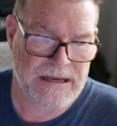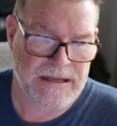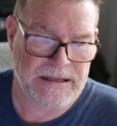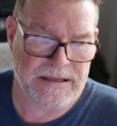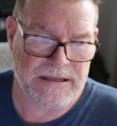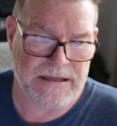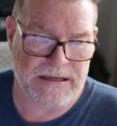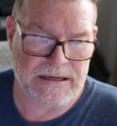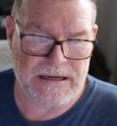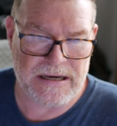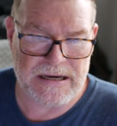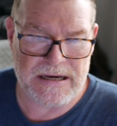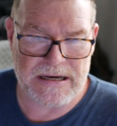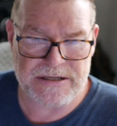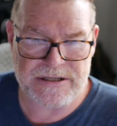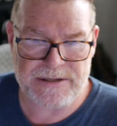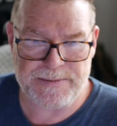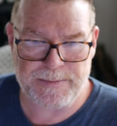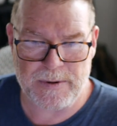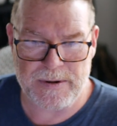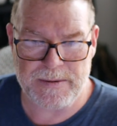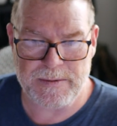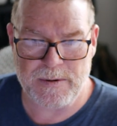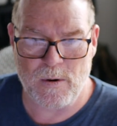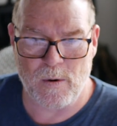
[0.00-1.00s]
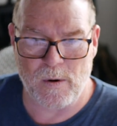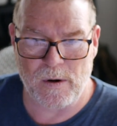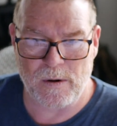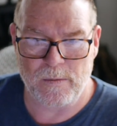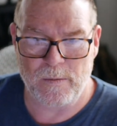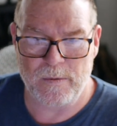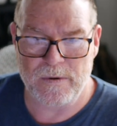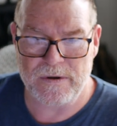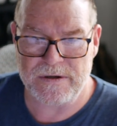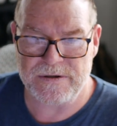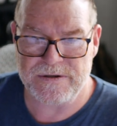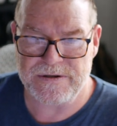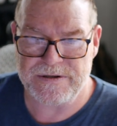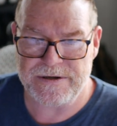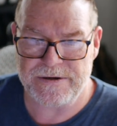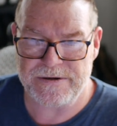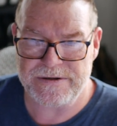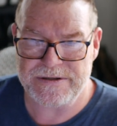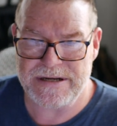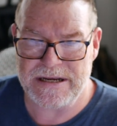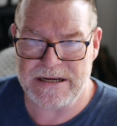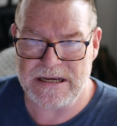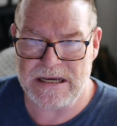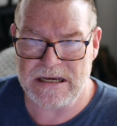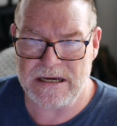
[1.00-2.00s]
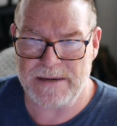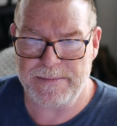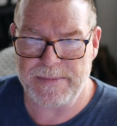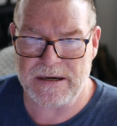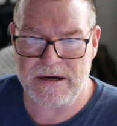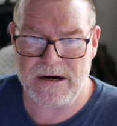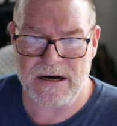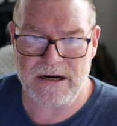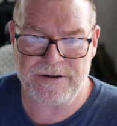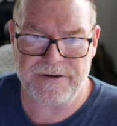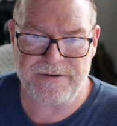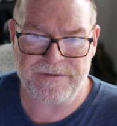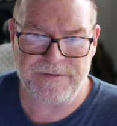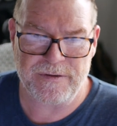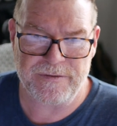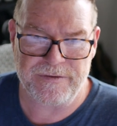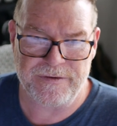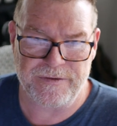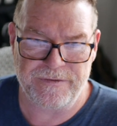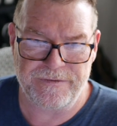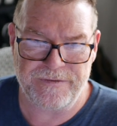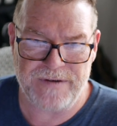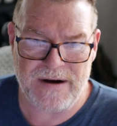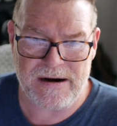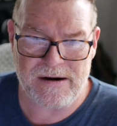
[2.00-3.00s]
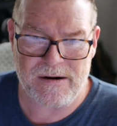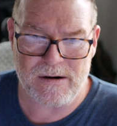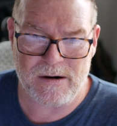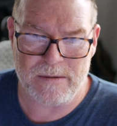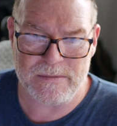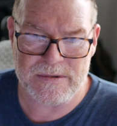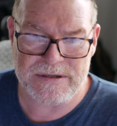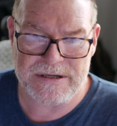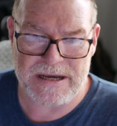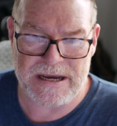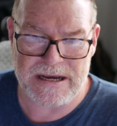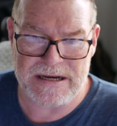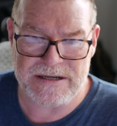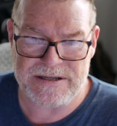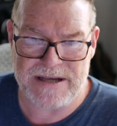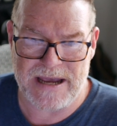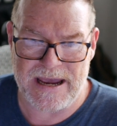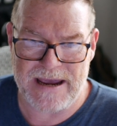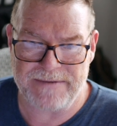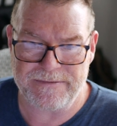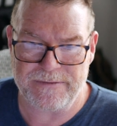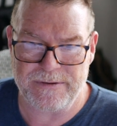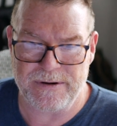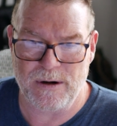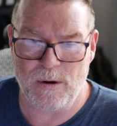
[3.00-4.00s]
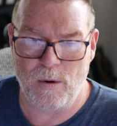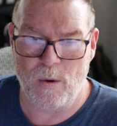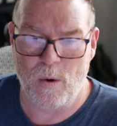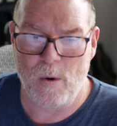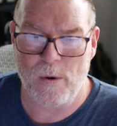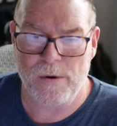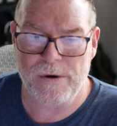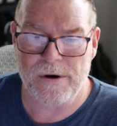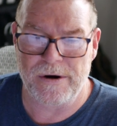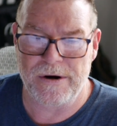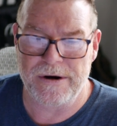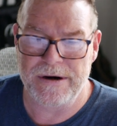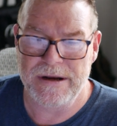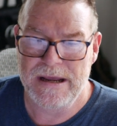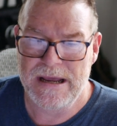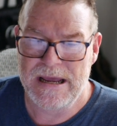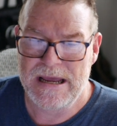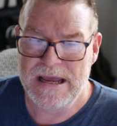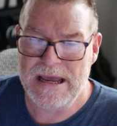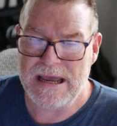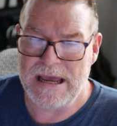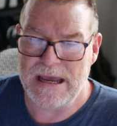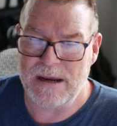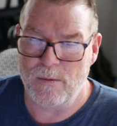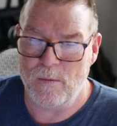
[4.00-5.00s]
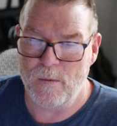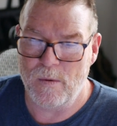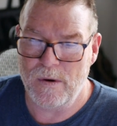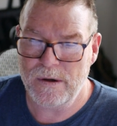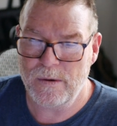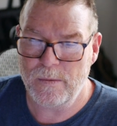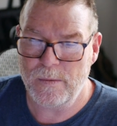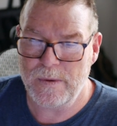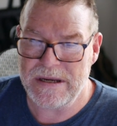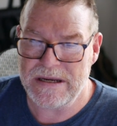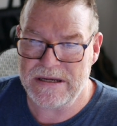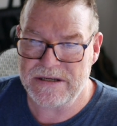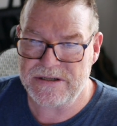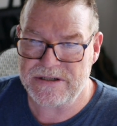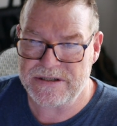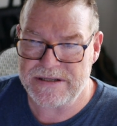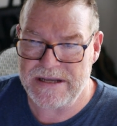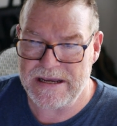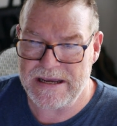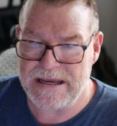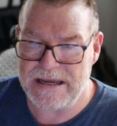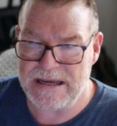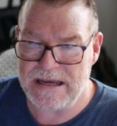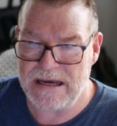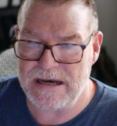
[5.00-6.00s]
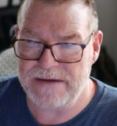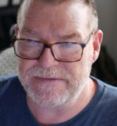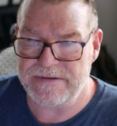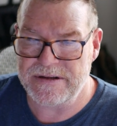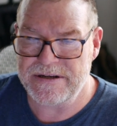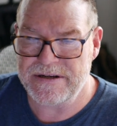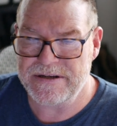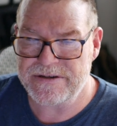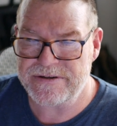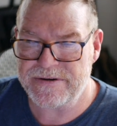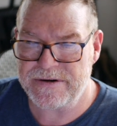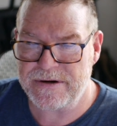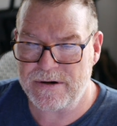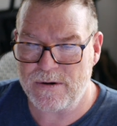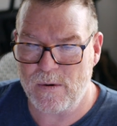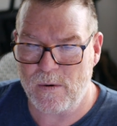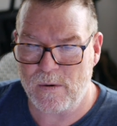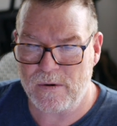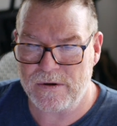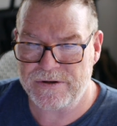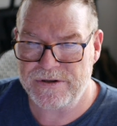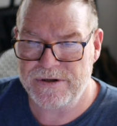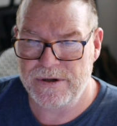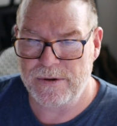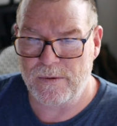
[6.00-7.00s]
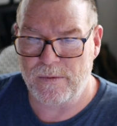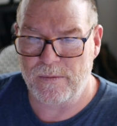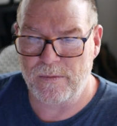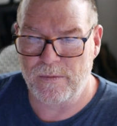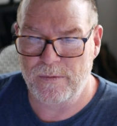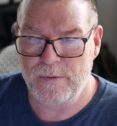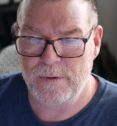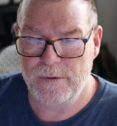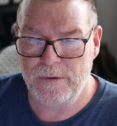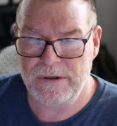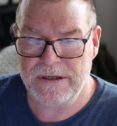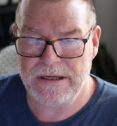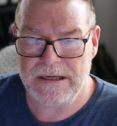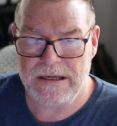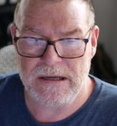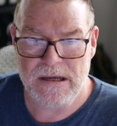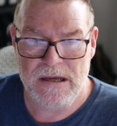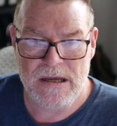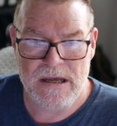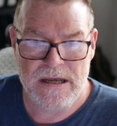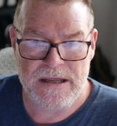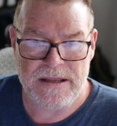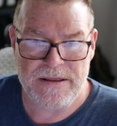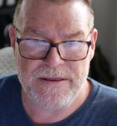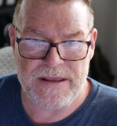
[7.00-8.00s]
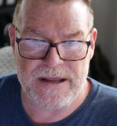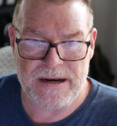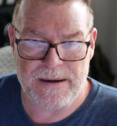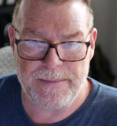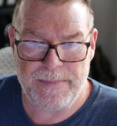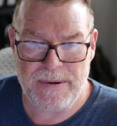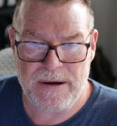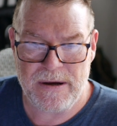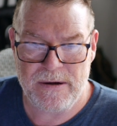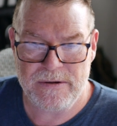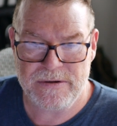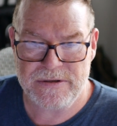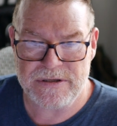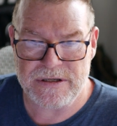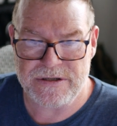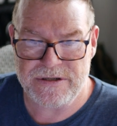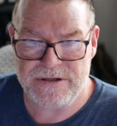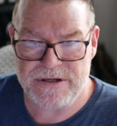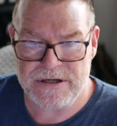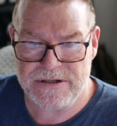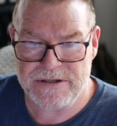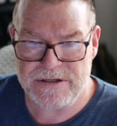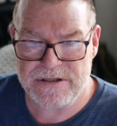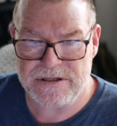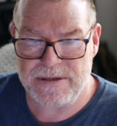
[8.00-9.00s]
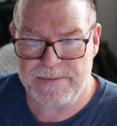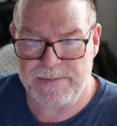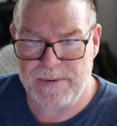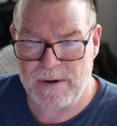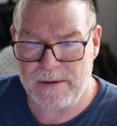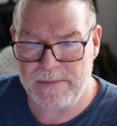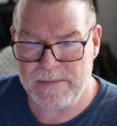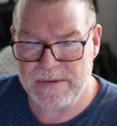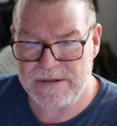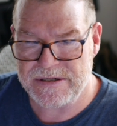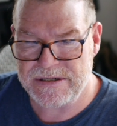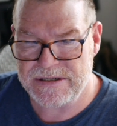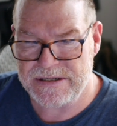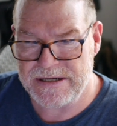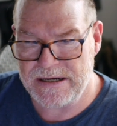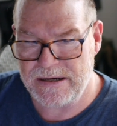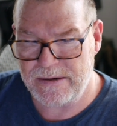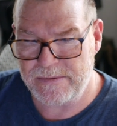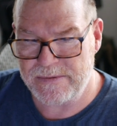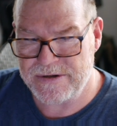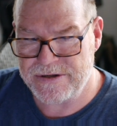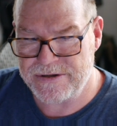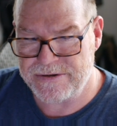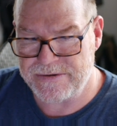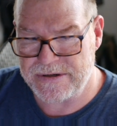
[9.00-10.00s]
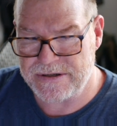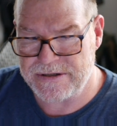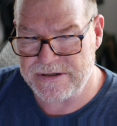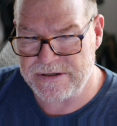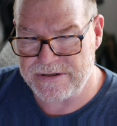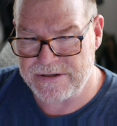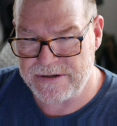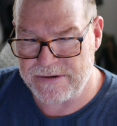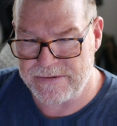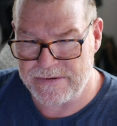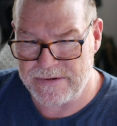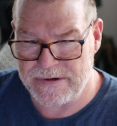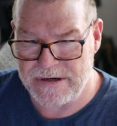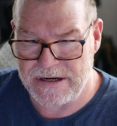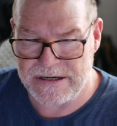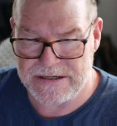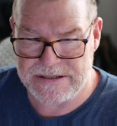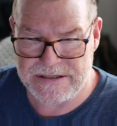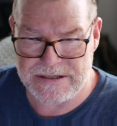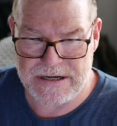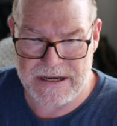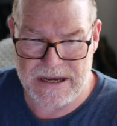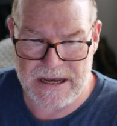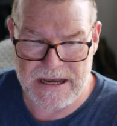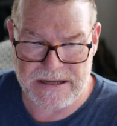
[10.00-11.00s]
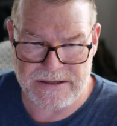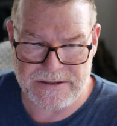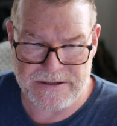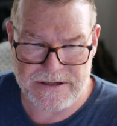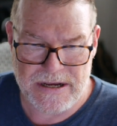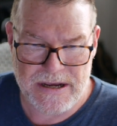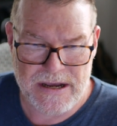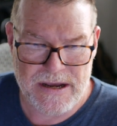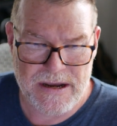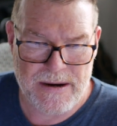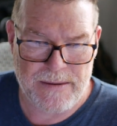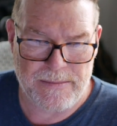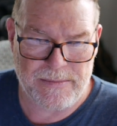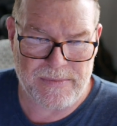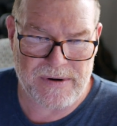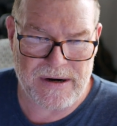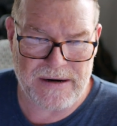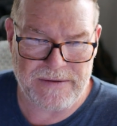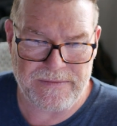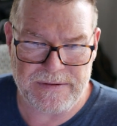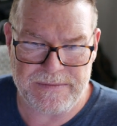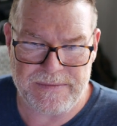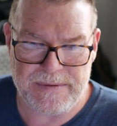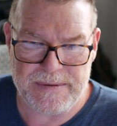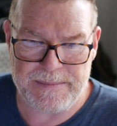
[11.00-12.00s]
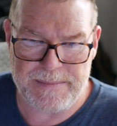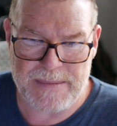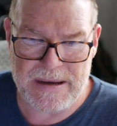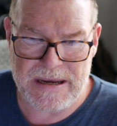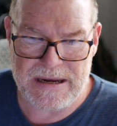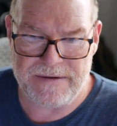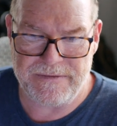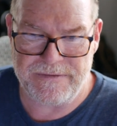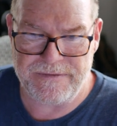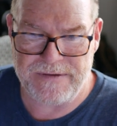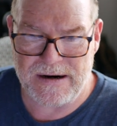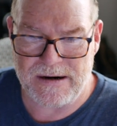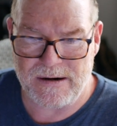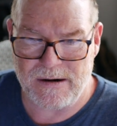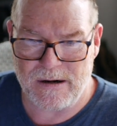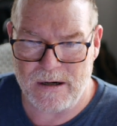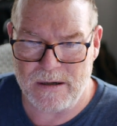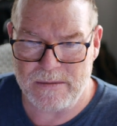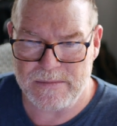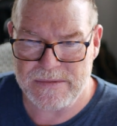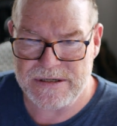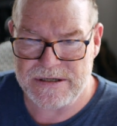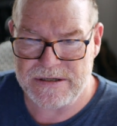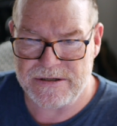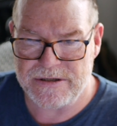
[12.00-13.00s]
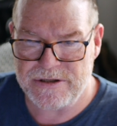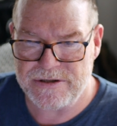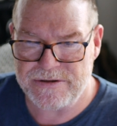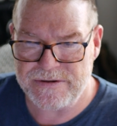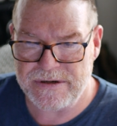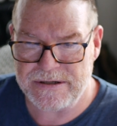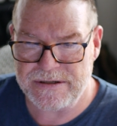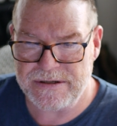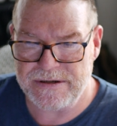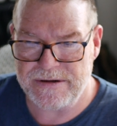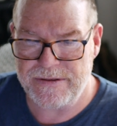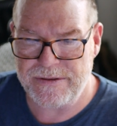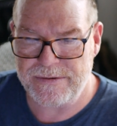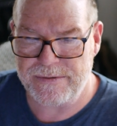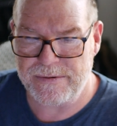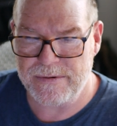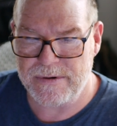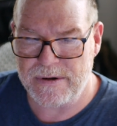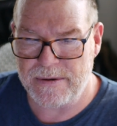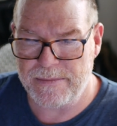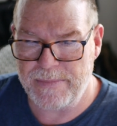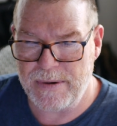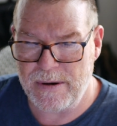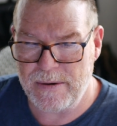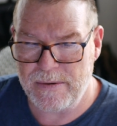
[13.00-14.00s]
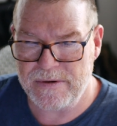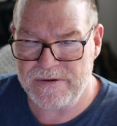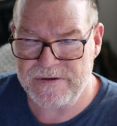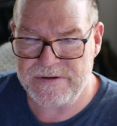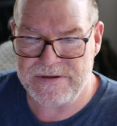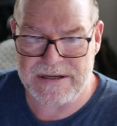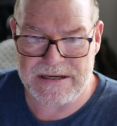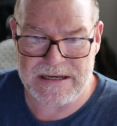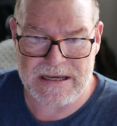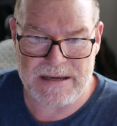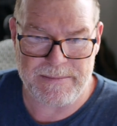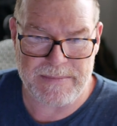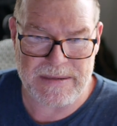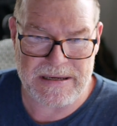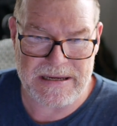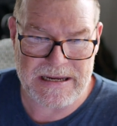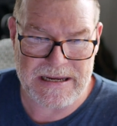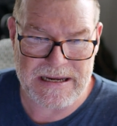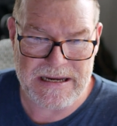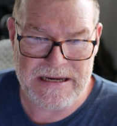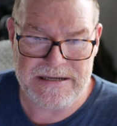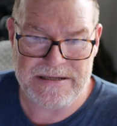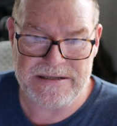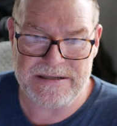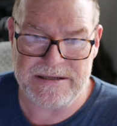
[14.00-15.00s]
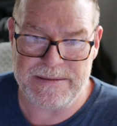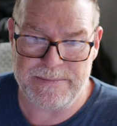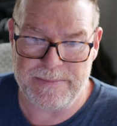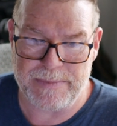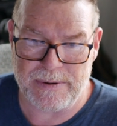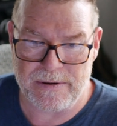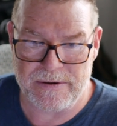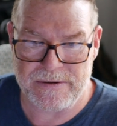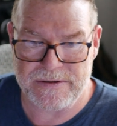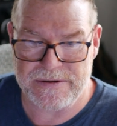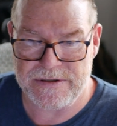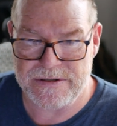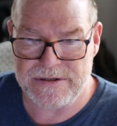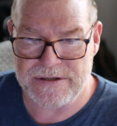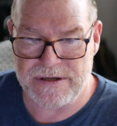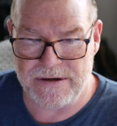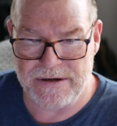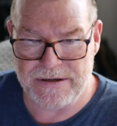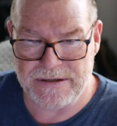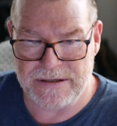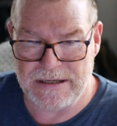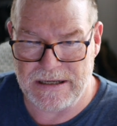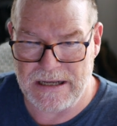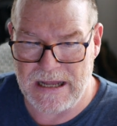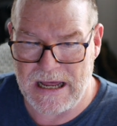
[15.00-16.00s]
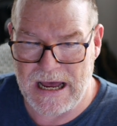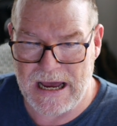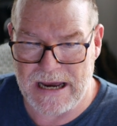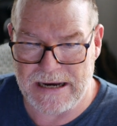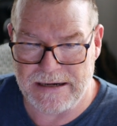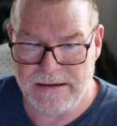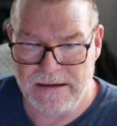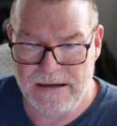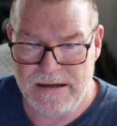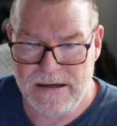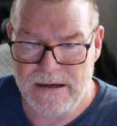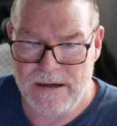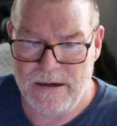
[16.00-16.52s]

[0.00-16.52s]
The Supreme Court will consider taking up a controversial firearms case after it ordered a one-week stay of the district court's ruling that opposed the Justice Department's sale restrictions on Gus Guns, privately made firearms constructed through components that can be easily purchased online,